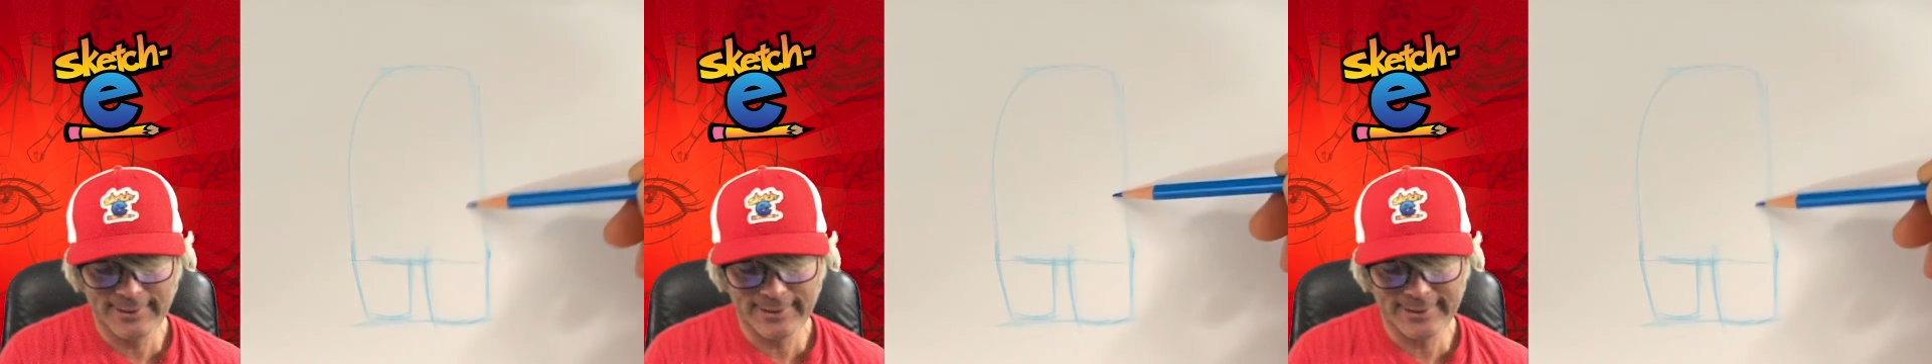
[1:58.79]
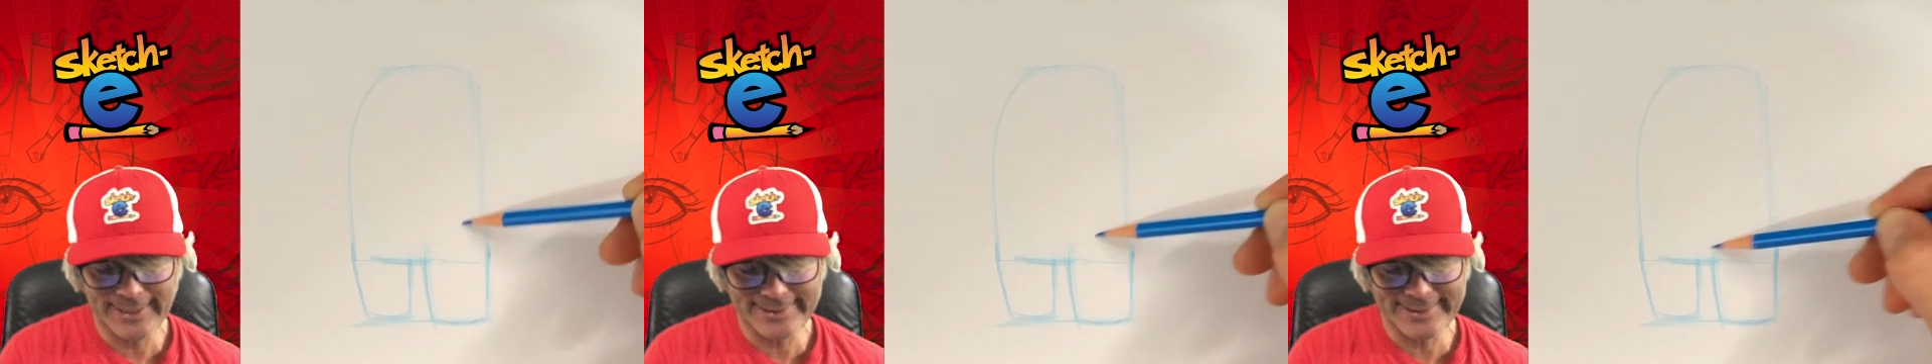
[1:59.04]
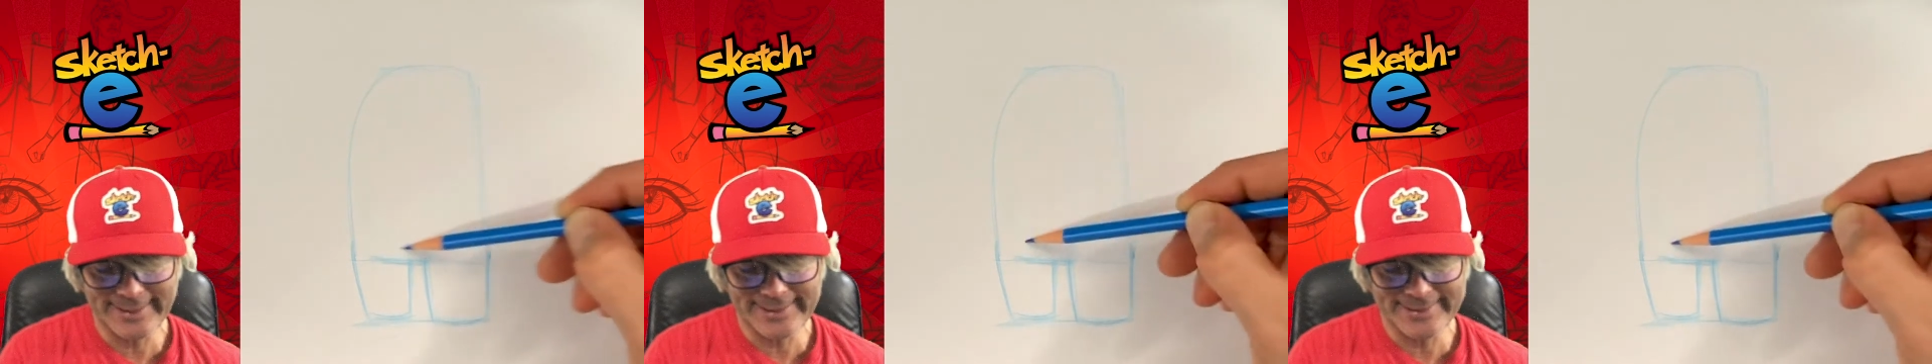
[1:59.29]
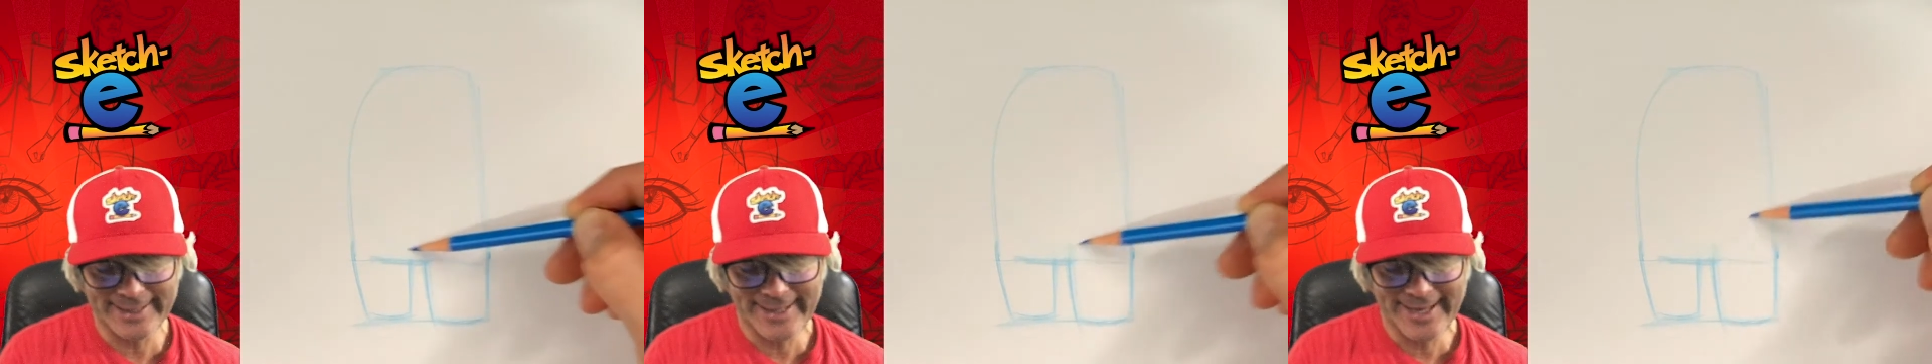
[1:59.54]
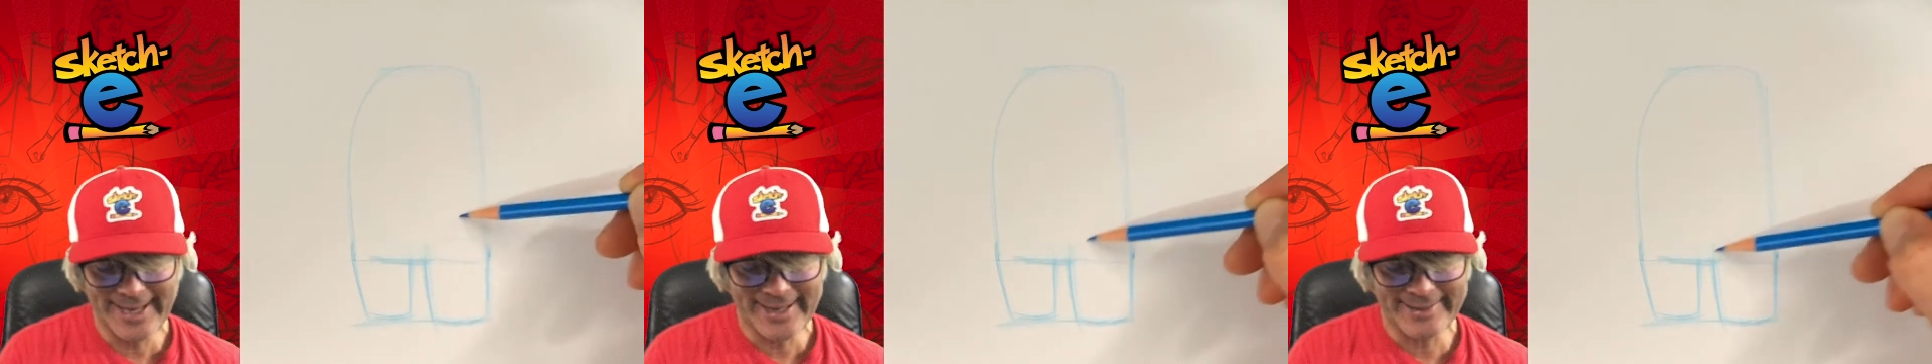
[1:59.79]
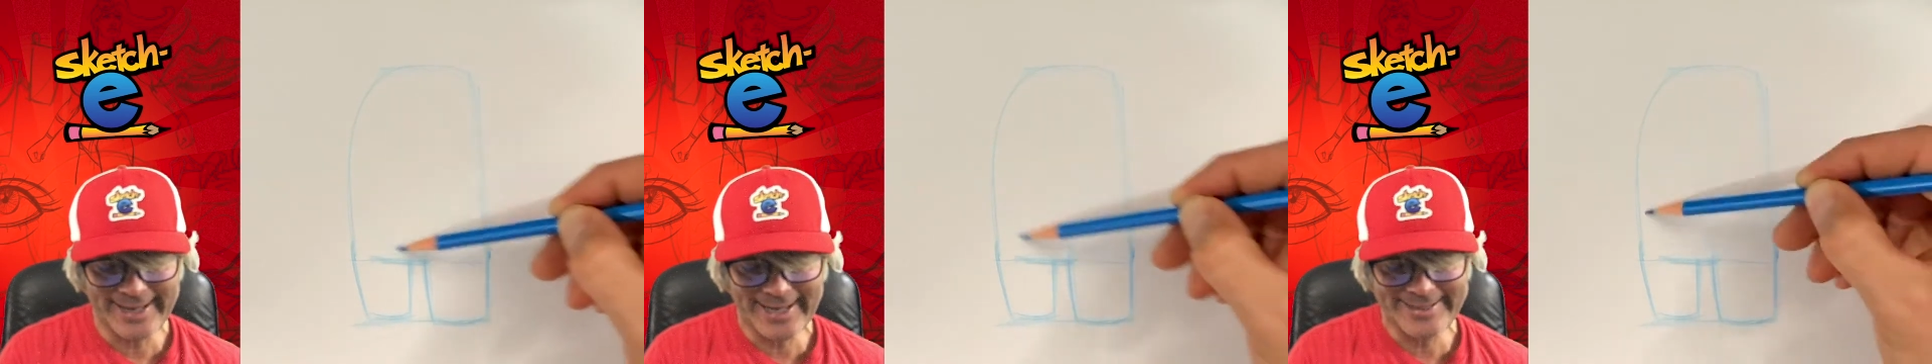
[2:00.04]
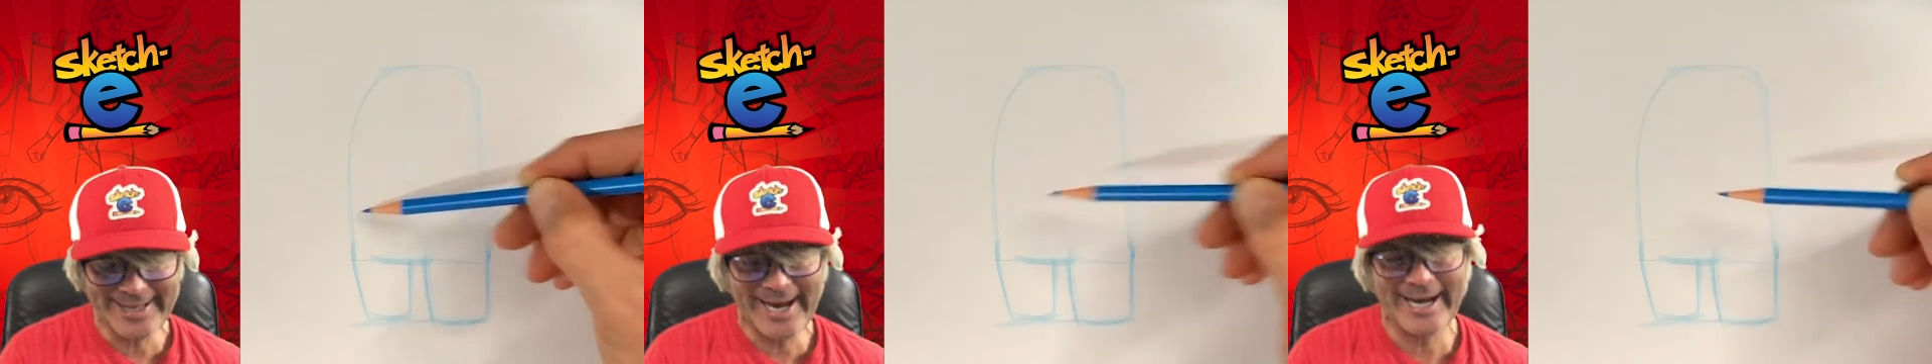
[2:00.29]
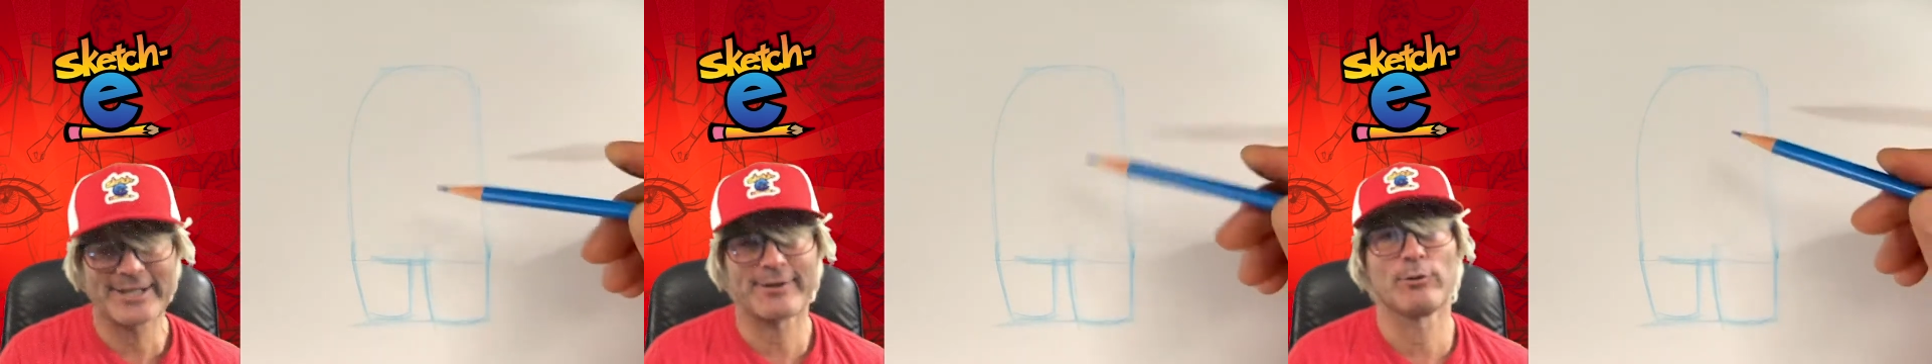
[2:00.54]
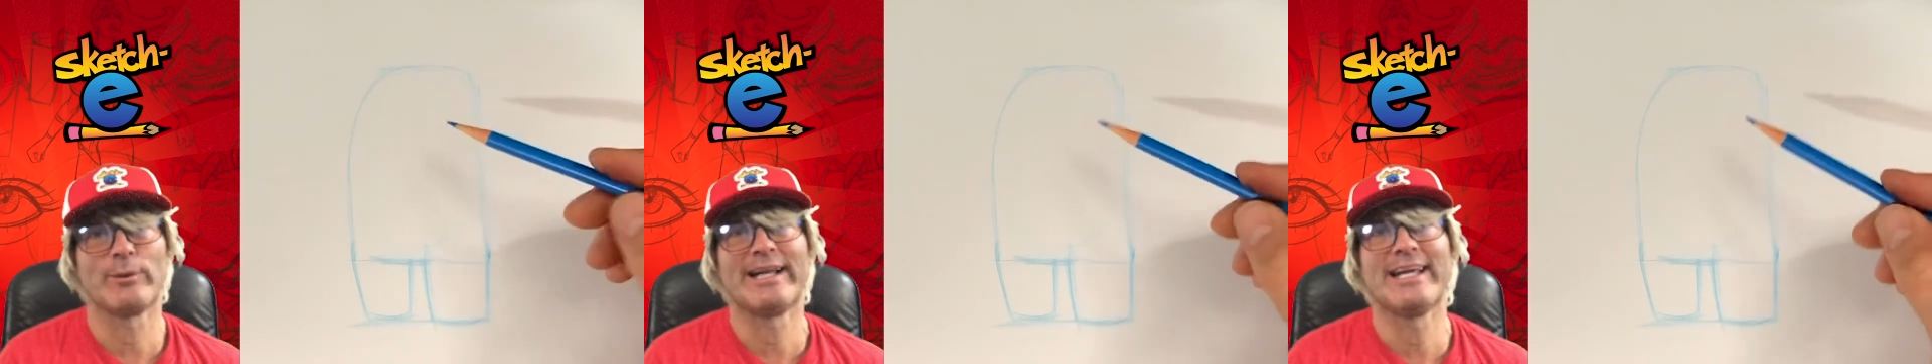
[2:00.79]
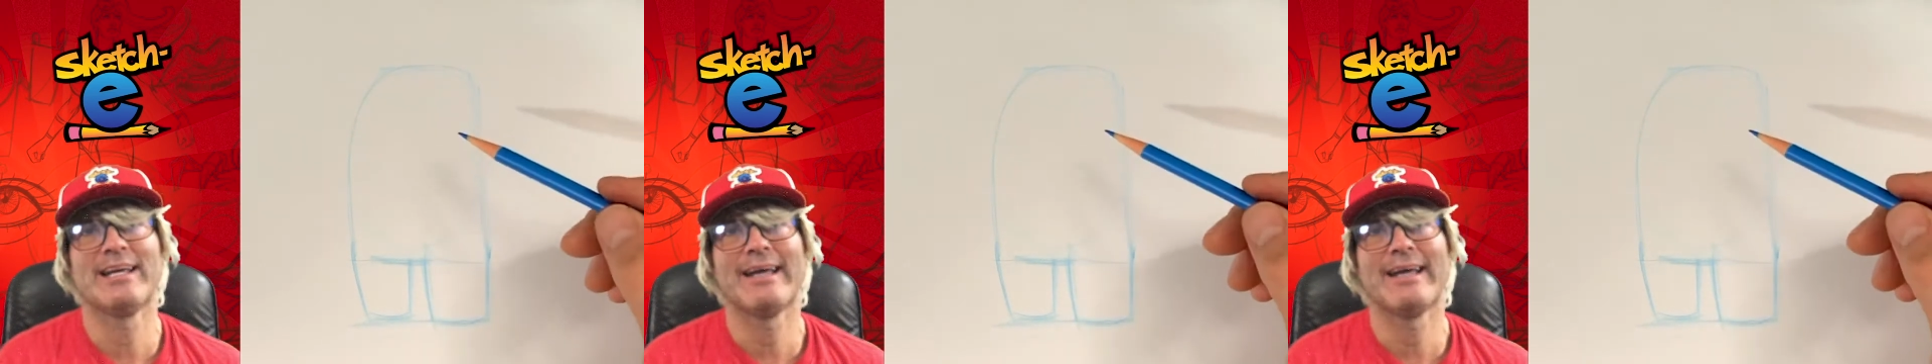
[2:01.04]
like this. And that's actually